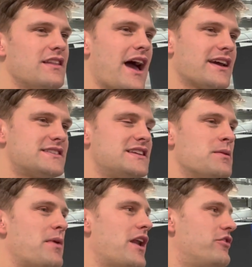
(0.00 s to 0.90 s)
I could see
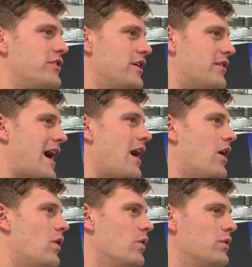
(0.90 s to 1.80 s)
the benefit of
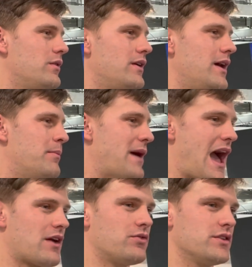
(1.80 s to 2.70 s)
how
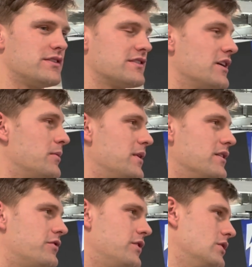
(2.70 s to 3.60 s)
impactful this is going to be
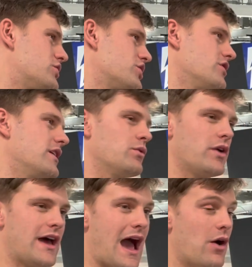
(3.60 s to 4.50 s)
in the future,
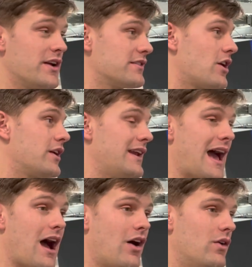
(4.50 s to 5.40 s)
and how it is already
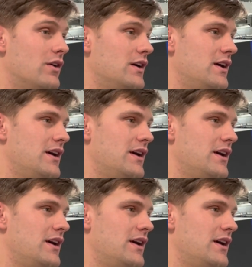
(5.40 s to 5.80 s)
now,